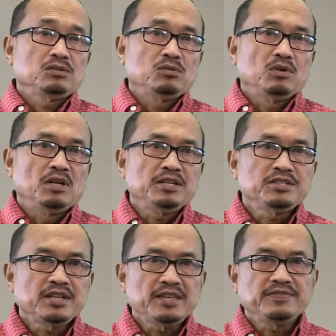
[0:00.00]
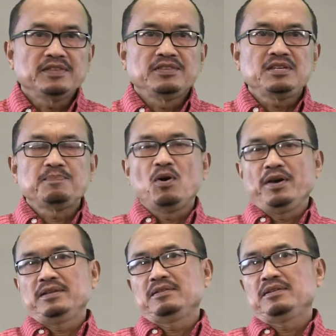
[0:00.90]
To illustrate this
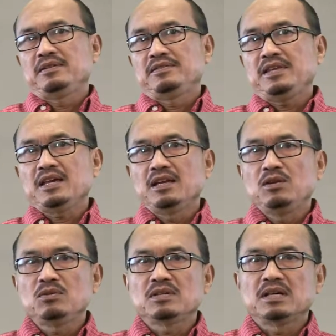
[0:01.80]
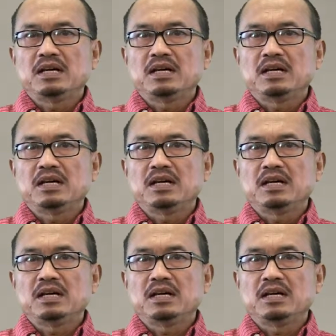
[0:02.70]
point, take a look